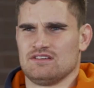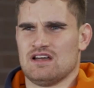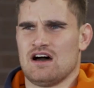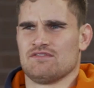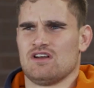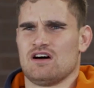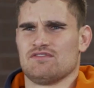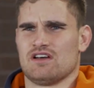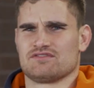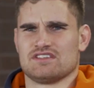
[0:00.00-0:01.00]
Yeah, I've
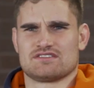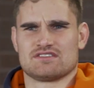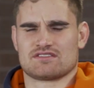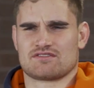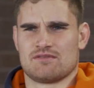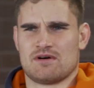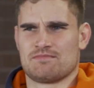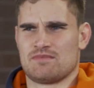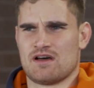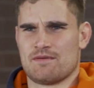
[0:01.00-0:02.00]
loved it since I've come
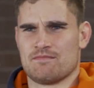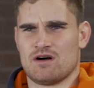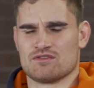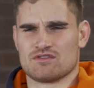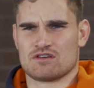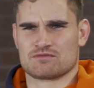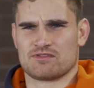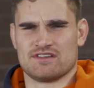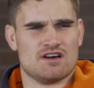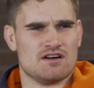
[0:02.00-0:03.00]
up. I was
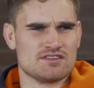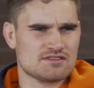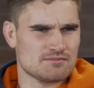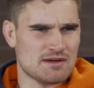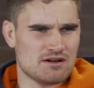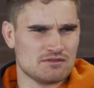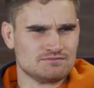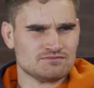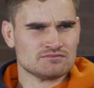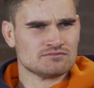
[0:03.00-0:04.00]
pretty nervous about
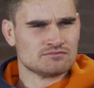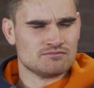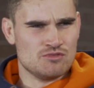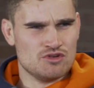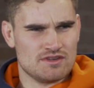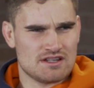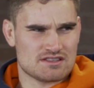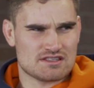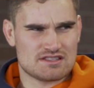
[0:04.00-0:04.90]
moving, as I